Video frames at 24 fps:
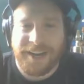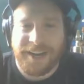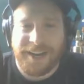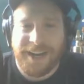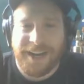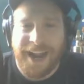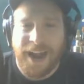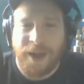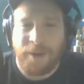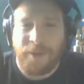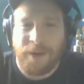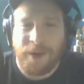
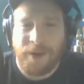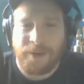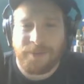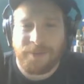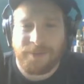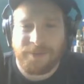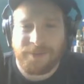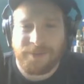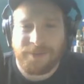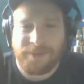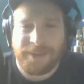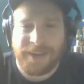
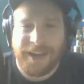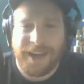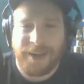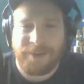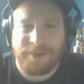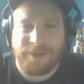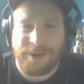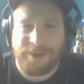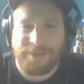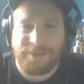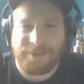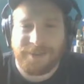Nyawo?
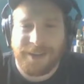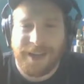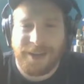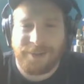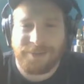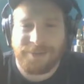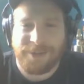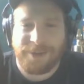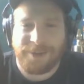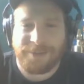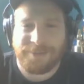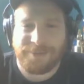Nyawo?
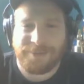Naujo?